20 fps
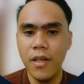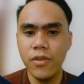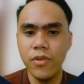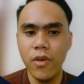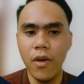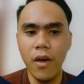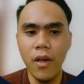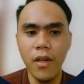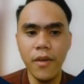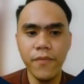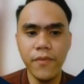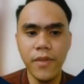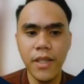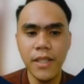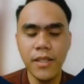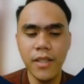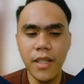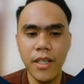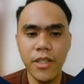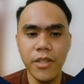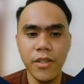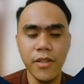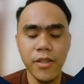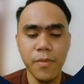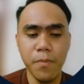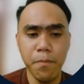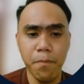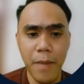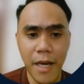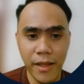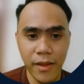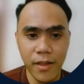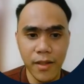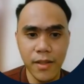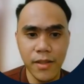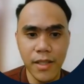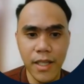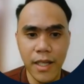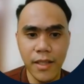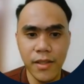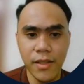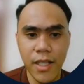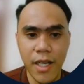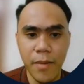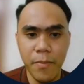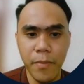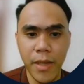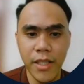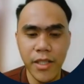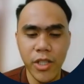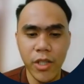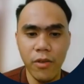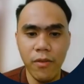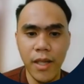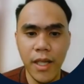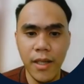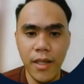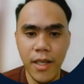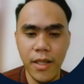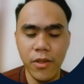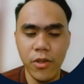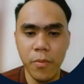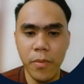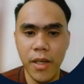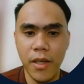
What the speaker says: So all of these issues matters, and some may generally need